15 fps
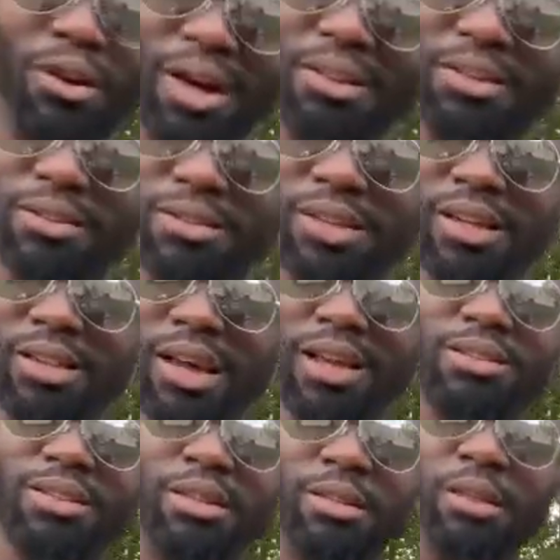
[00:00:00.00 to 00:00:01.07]
I didn't say that. I
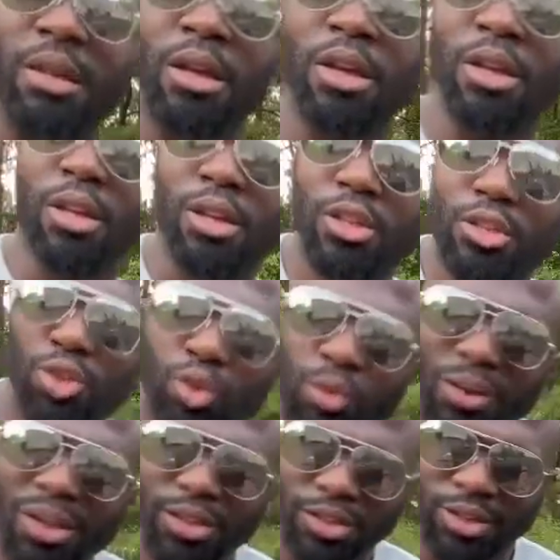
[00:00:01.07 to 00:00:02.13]
said
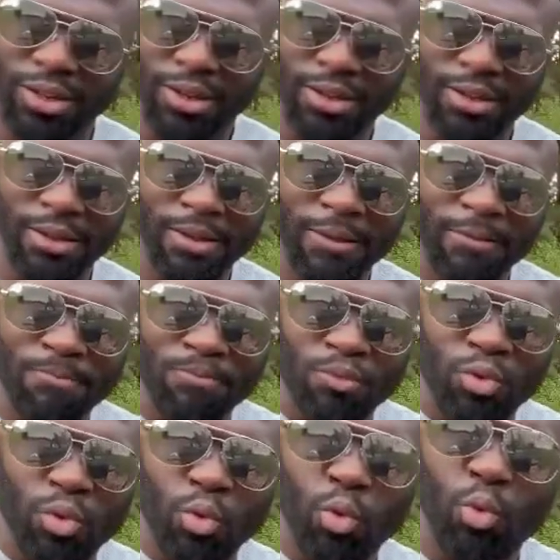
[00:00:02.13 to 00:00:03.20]
switch
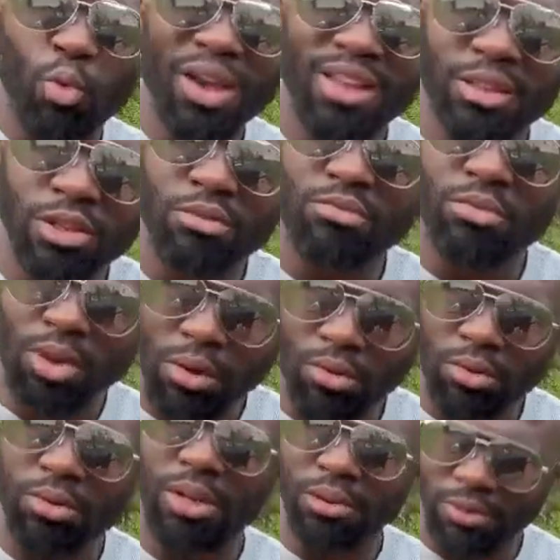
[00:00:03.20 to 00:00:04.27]
when you know
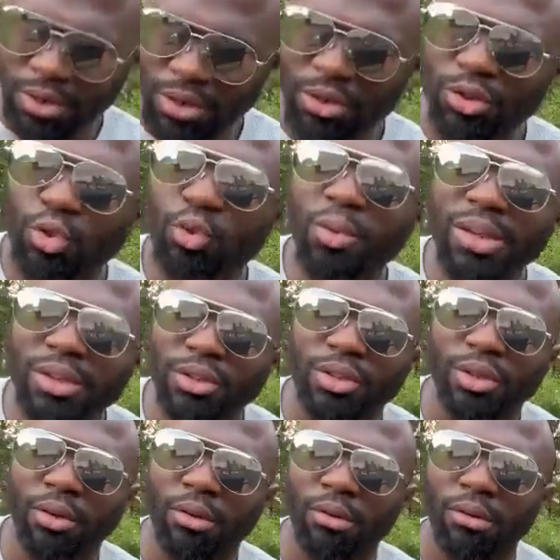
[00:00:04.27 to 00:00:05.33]
you're getting ready to switch.
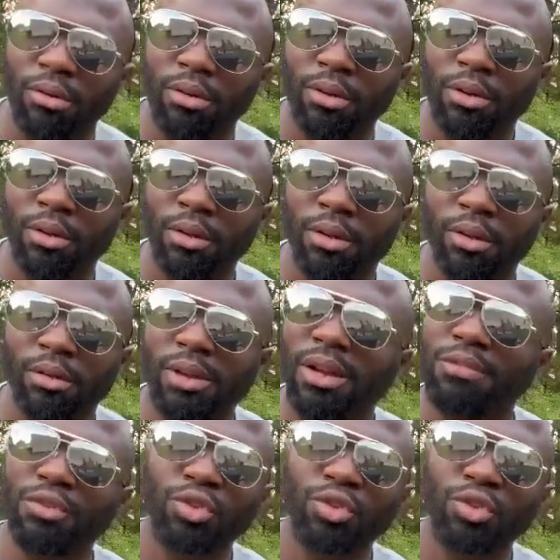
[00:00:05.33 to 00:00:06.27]
Never